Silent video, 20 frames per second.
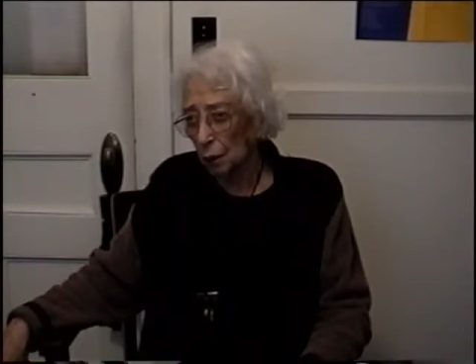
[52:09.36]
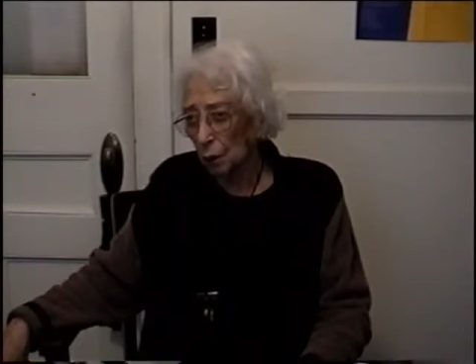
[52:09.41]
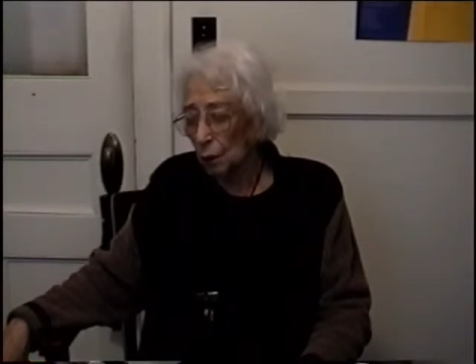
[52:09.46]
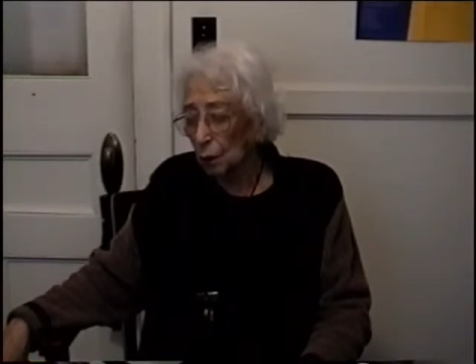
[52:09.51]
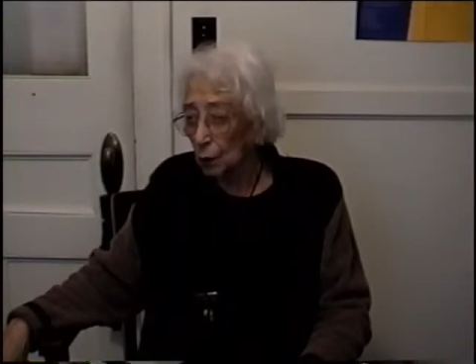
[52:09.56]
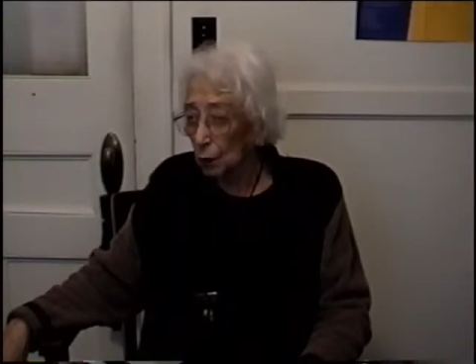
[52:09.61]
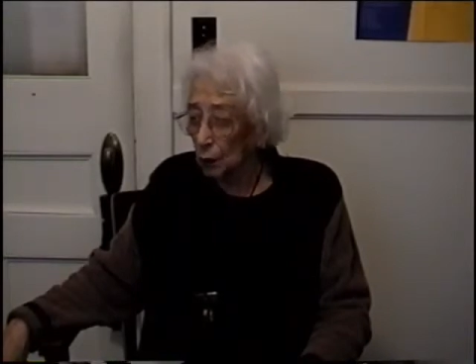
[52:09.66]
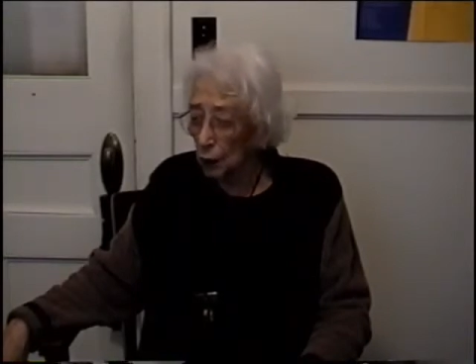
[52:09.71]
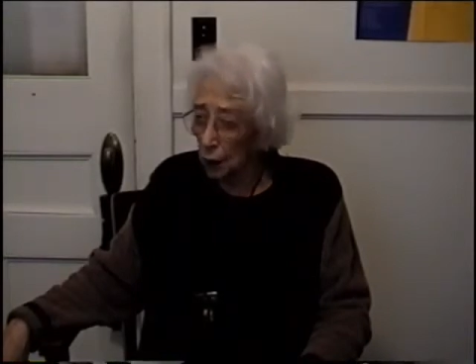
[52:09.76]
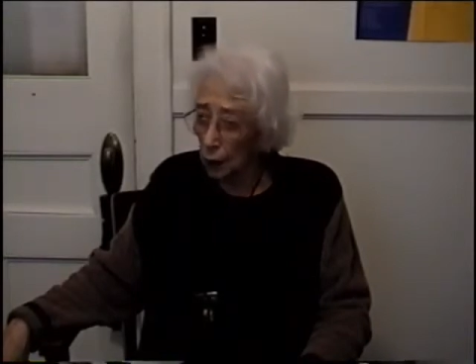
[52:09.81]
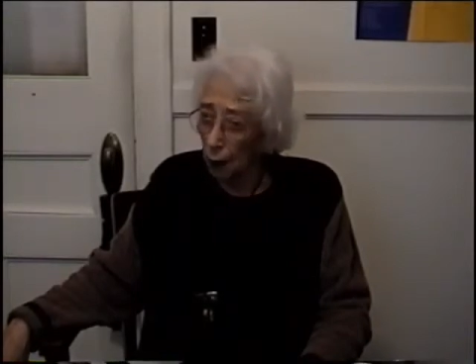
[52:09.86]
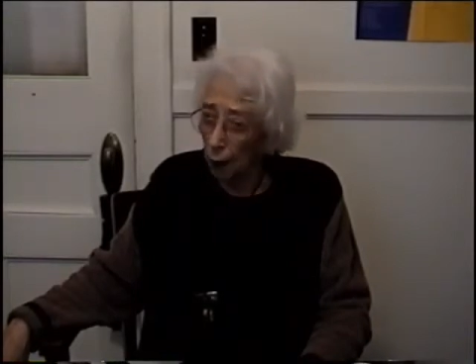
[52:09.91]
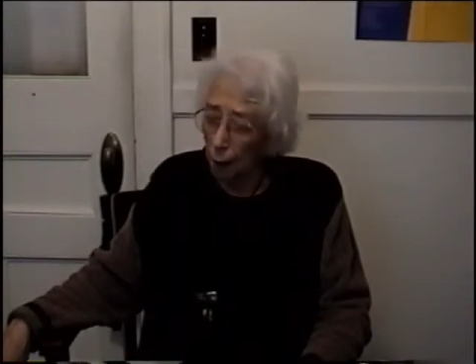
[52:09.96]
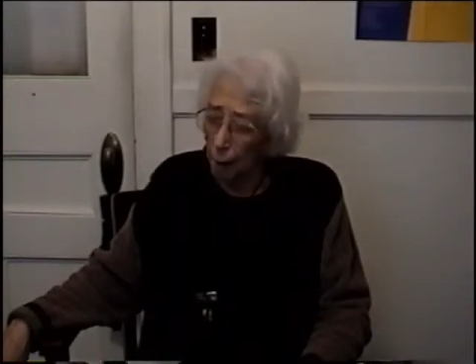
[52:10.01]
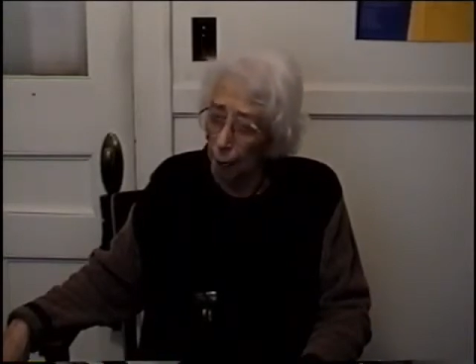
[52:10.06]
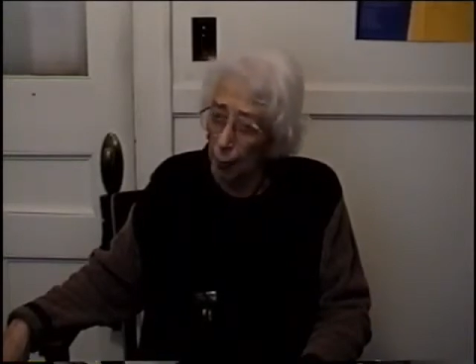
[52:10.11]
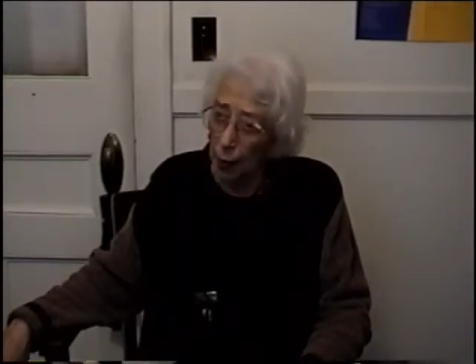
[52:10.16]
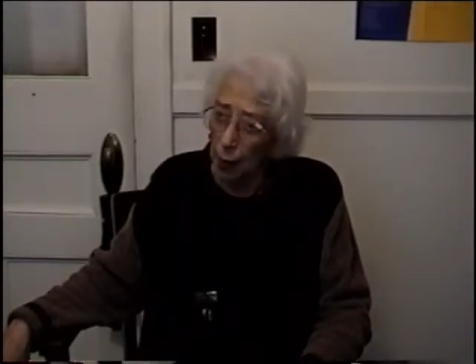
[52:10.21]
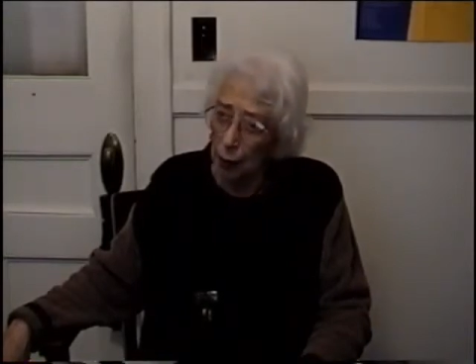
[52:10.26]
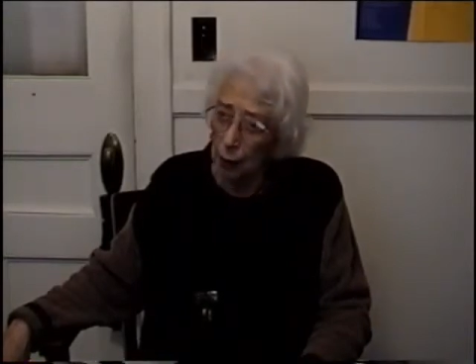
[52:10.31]
Now, and
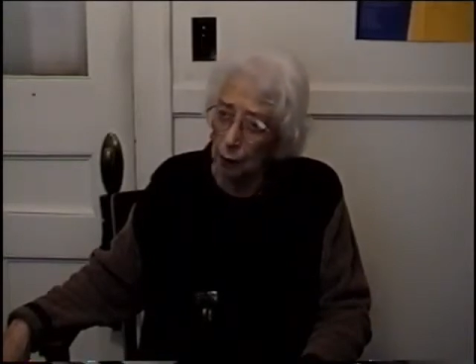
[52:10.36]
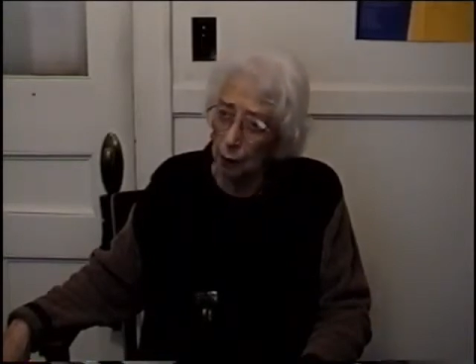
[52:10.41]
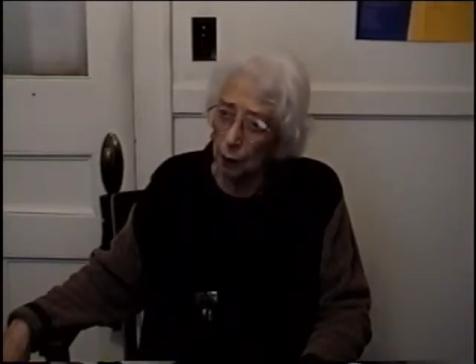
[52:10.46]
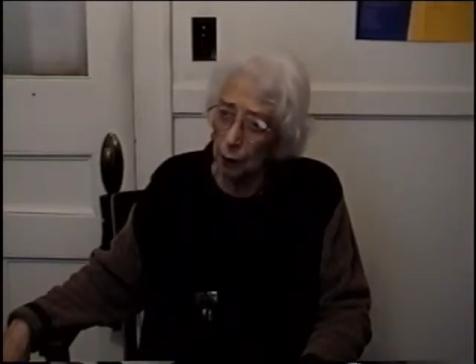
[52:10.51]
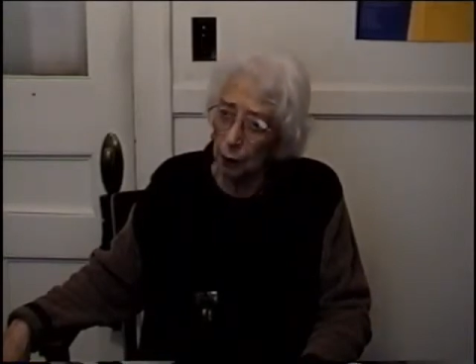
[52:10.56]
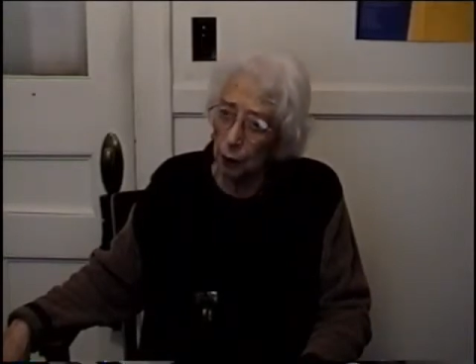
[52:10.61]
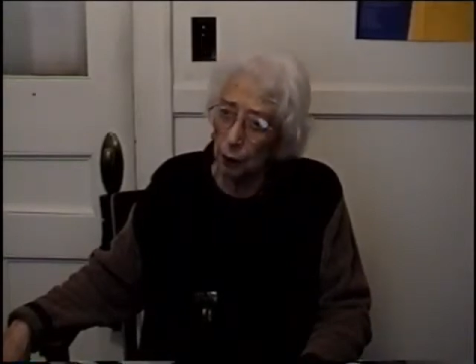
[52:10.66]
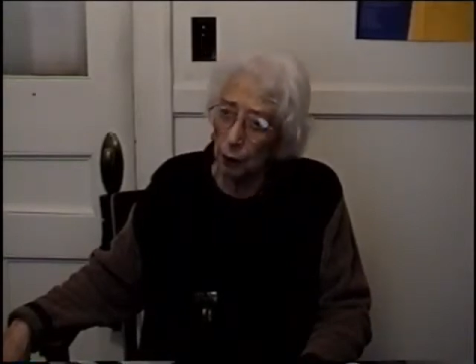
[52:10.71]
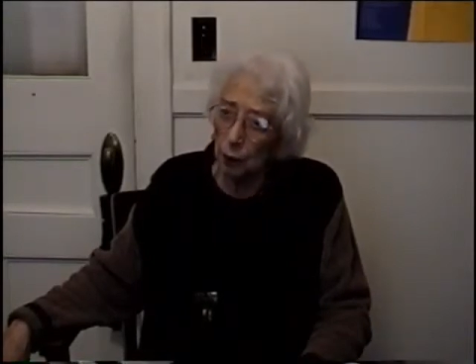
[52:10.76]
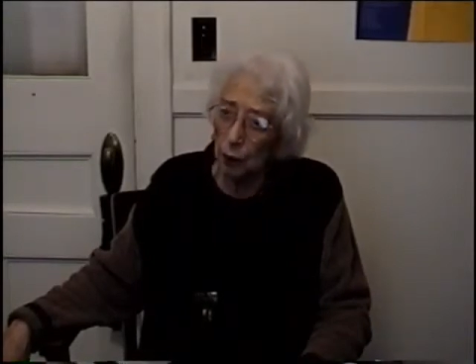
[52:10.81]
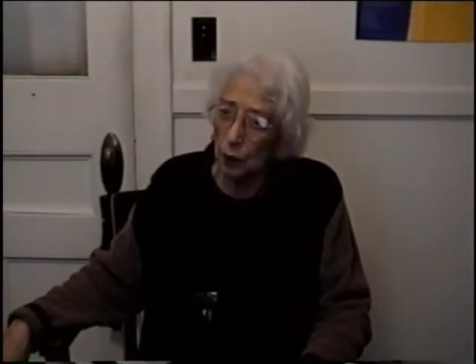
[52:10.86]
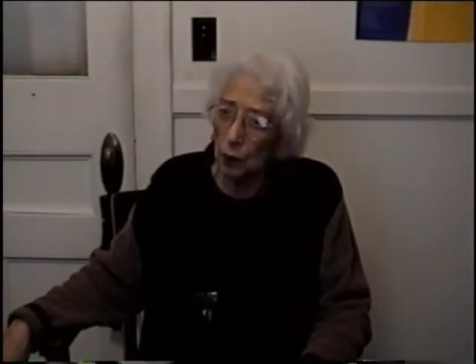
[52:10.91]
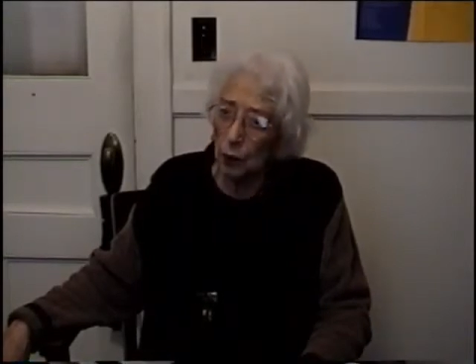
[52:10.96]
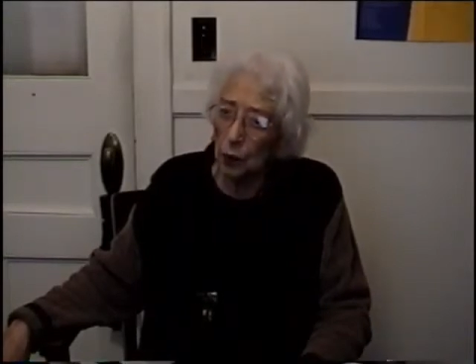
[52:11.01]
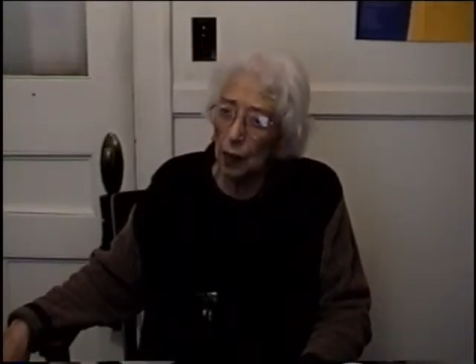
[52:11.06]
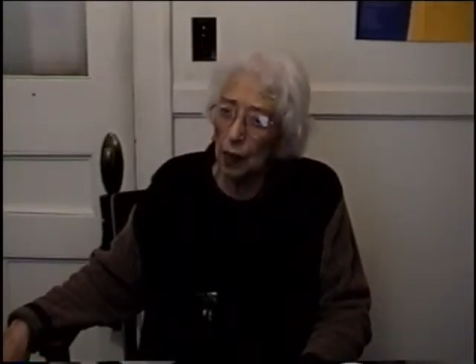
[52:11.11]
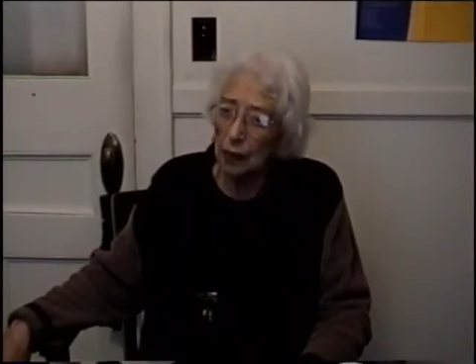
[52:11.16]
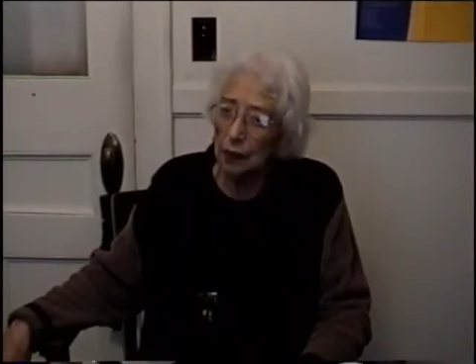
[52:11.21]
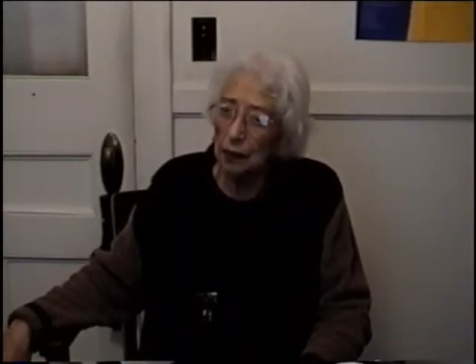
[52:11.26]
I thought of this when you mentioned